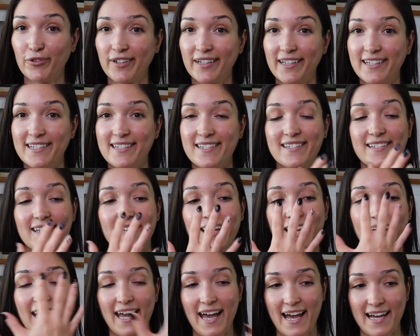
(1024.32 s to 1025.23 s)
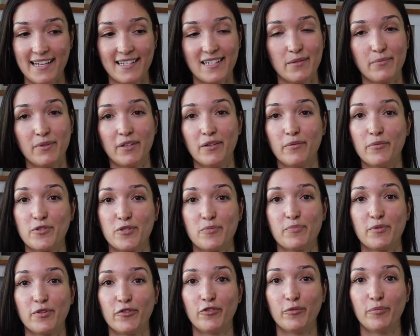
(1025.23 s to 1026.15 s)
it is. Has to be the most
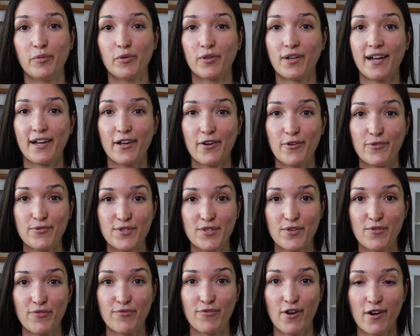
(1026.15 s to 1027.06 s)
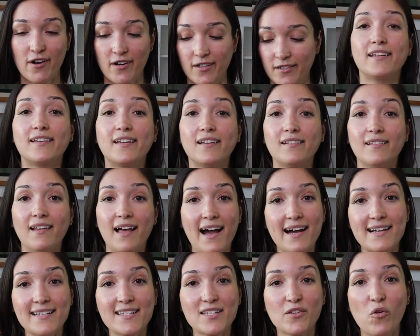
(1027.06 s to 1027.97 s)
beautiful book I own so far. The
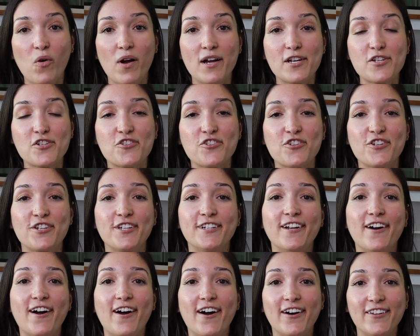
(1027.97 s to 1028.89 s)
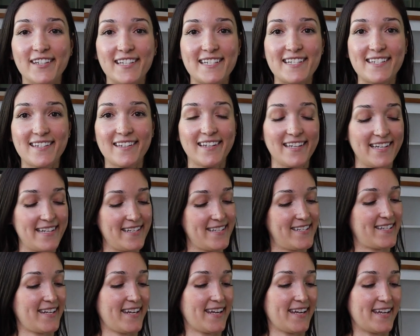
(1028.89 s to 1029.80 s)
last question on this
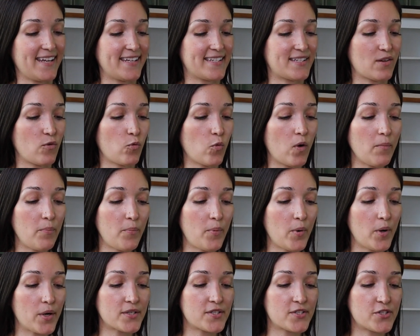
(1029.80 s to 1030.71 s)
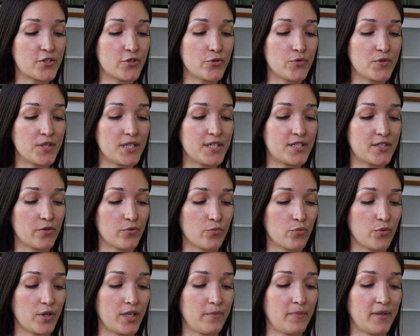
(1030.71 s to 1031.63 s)
list is, what books do you need to
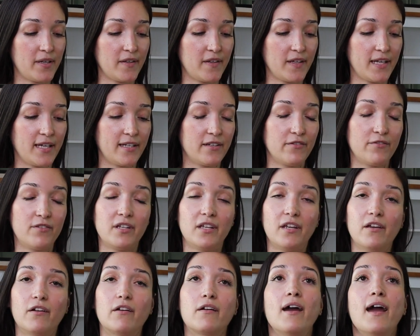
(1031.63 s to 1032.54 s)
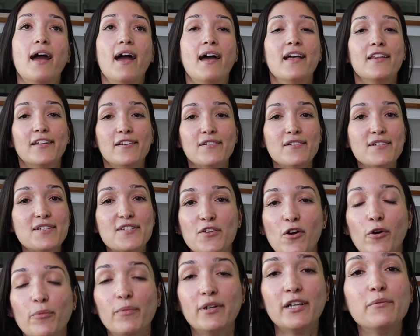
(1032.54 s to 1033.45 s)
read by the end of the year? There's
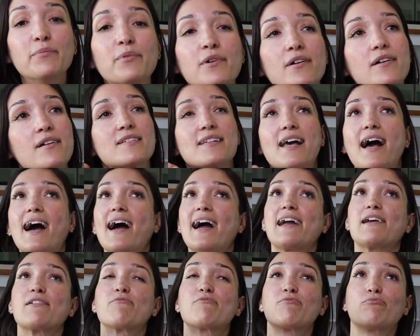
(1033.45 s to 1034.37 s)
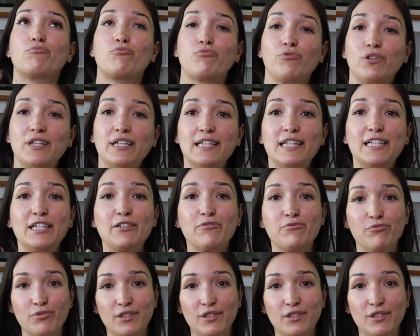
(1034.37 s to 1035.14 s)
so many books I really